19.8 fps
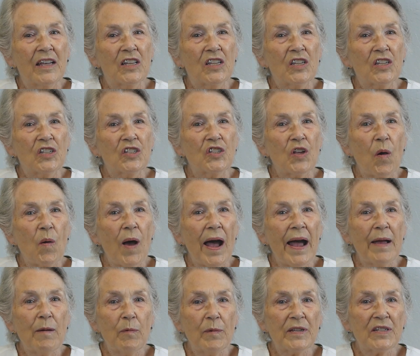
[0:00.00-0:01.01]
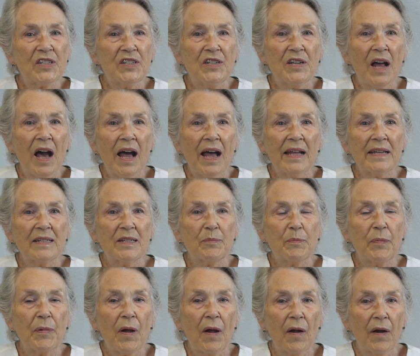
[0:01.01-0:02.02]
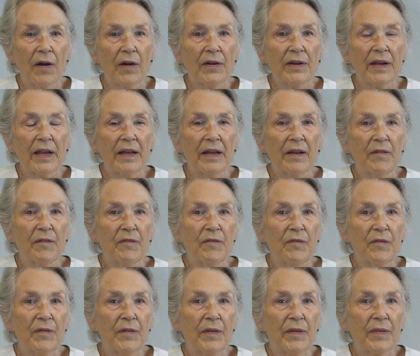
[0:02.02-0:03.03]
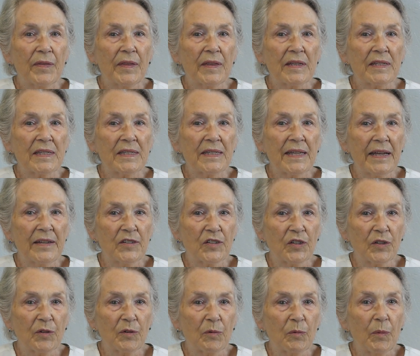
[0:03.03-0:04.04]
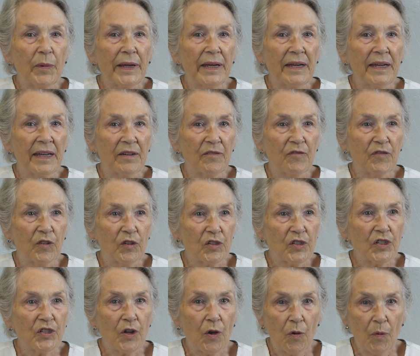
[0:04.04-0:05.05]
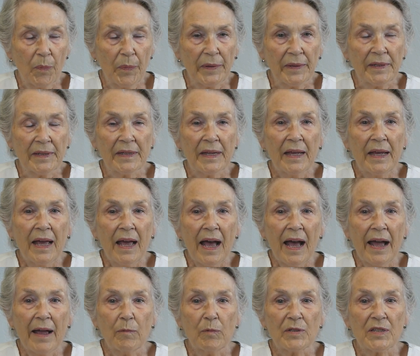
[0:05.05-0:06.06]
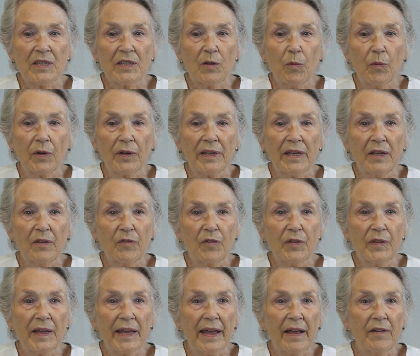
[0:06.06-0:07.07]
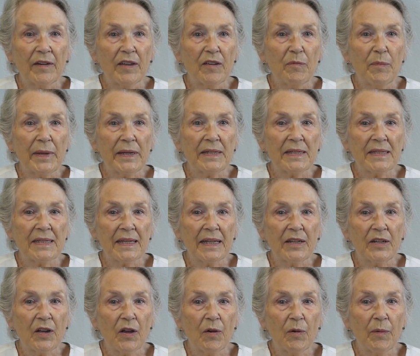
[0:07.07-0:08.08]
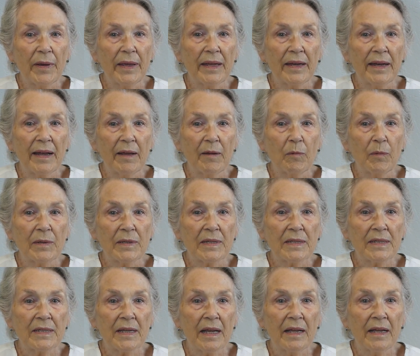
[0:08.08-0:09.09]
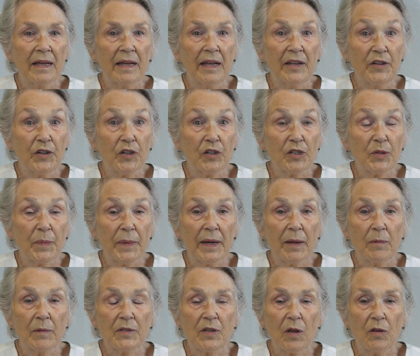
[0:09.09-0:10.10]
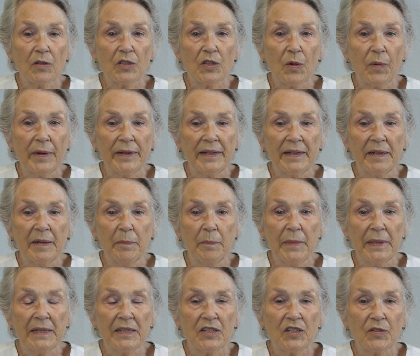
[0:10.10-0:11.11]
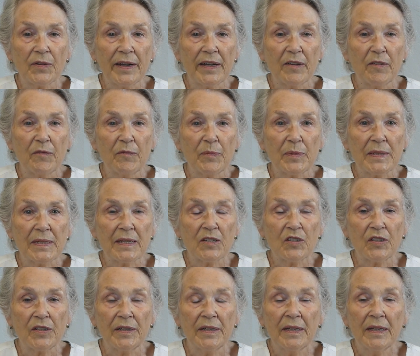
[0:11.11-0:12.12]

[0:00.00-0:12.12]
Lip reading: So I was not part of the center when it first opened. I was still working for the County of Mendocino, and I was a nurse, but I was also in an administrative position.